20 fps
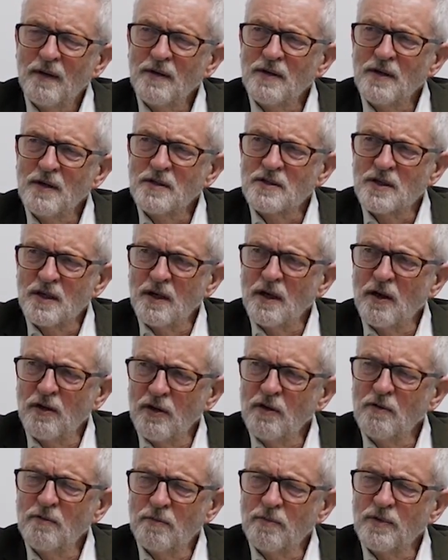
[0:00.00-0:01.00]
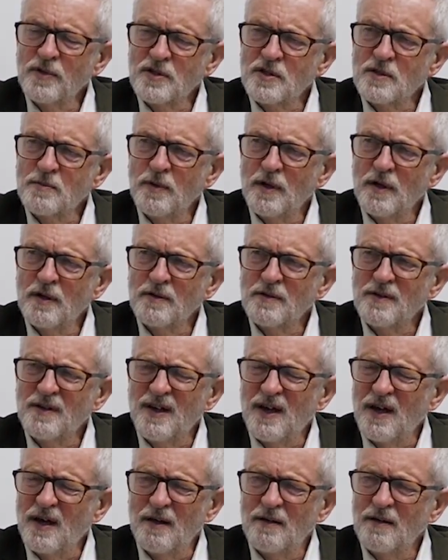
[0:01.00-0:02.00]
He said, no, you've been suspended. I
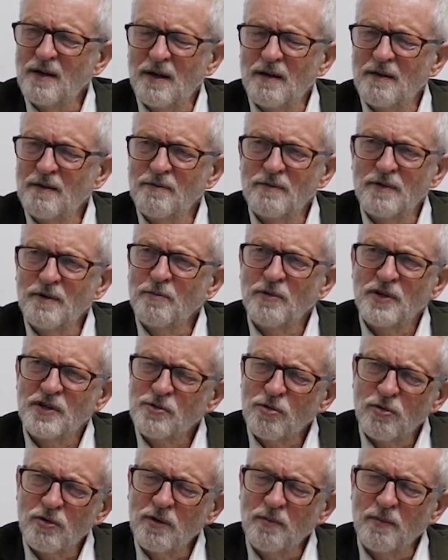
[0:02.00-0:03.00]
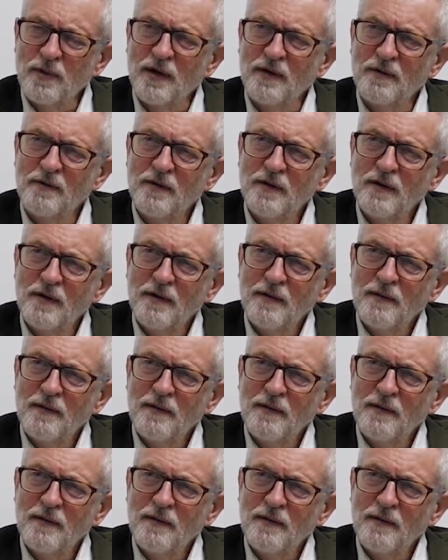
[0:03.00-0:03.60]
said, no, what are you talking about?